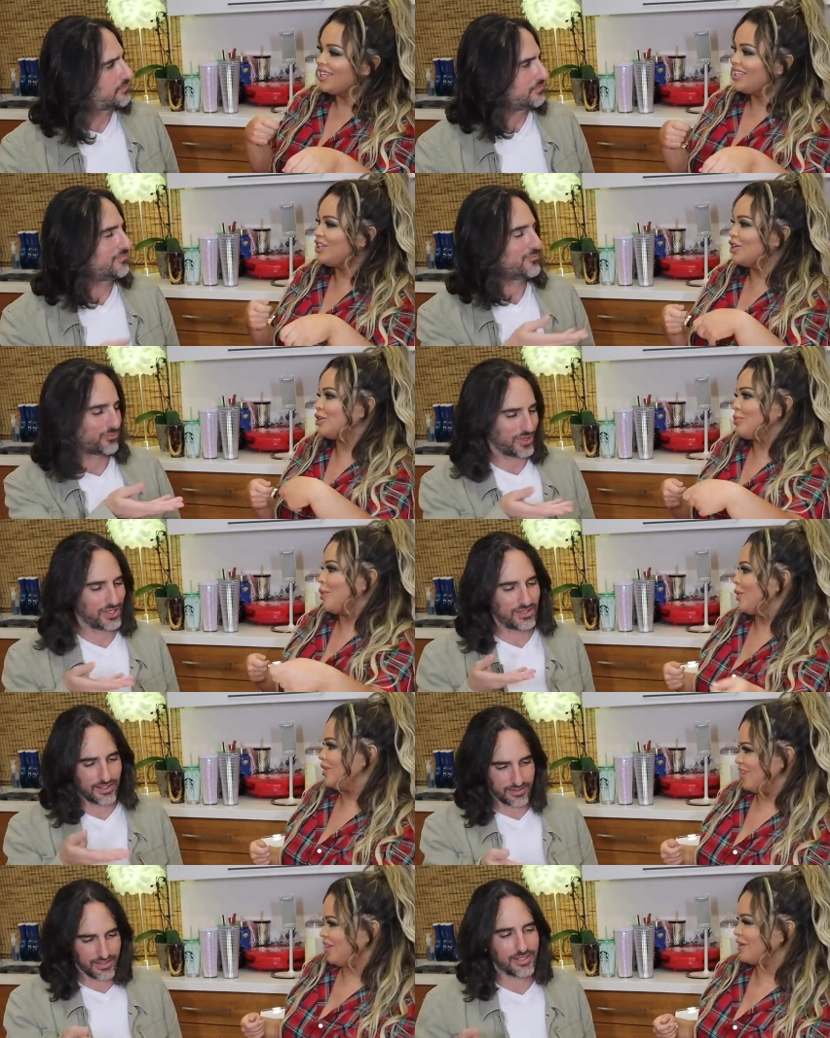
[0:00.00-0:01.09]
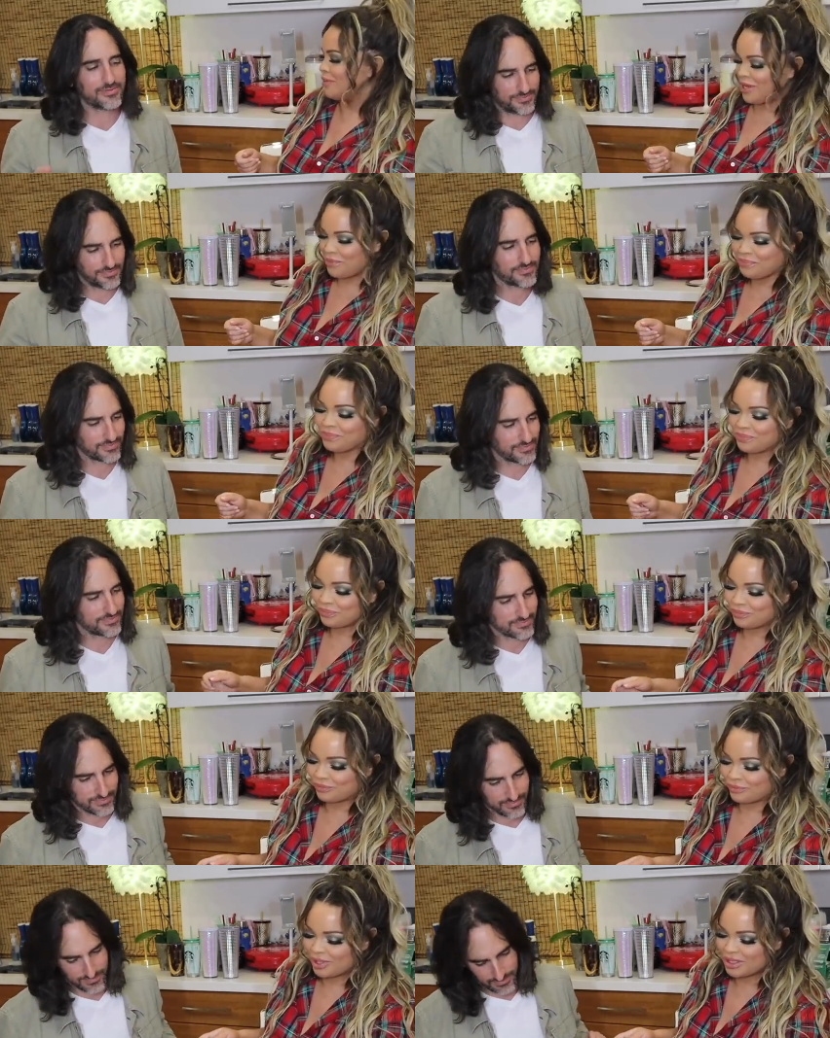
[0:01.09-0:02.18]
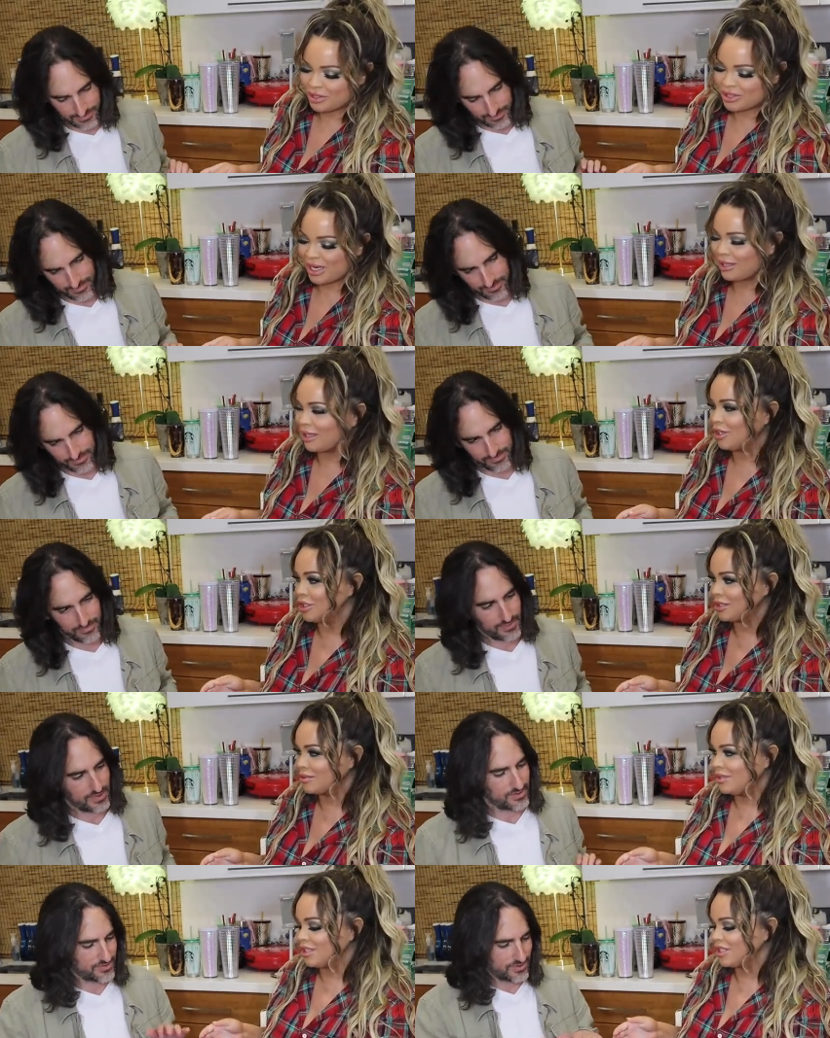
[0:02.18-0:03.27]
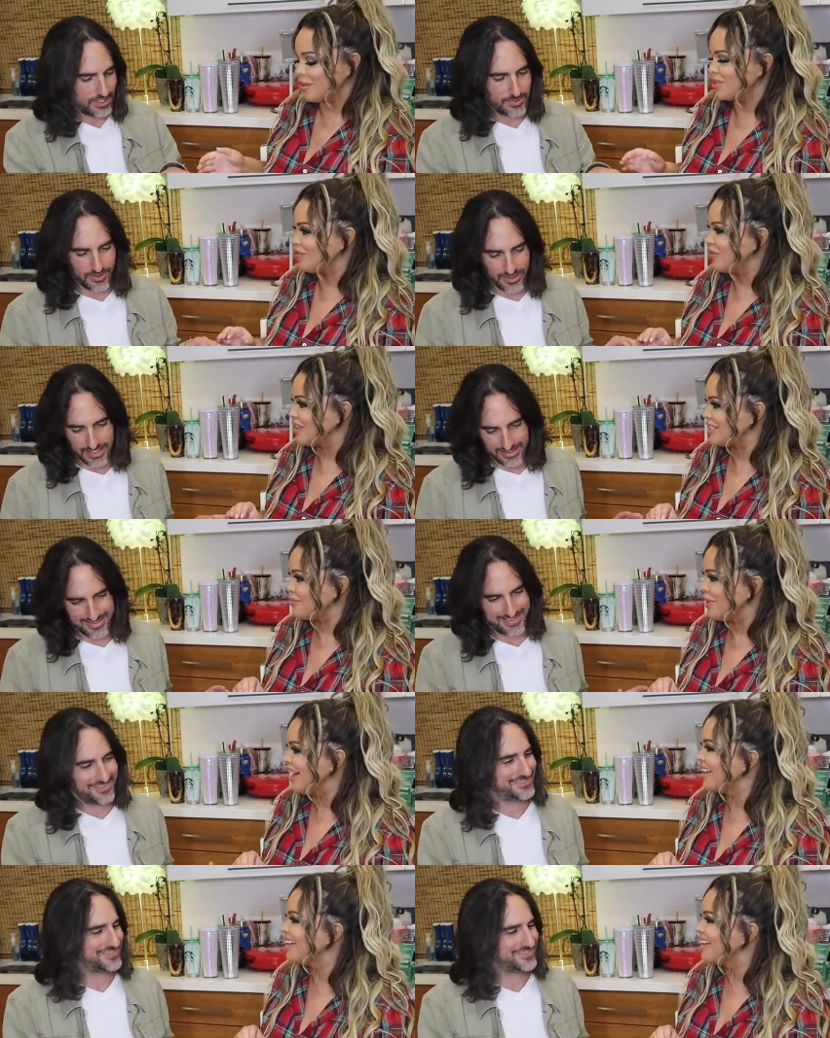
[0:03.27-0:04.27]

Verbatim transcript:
Speaker 1: you know, you pull. You know what I mean? Mm -hmm. So it's kind of like you just it just comes in a fancy box.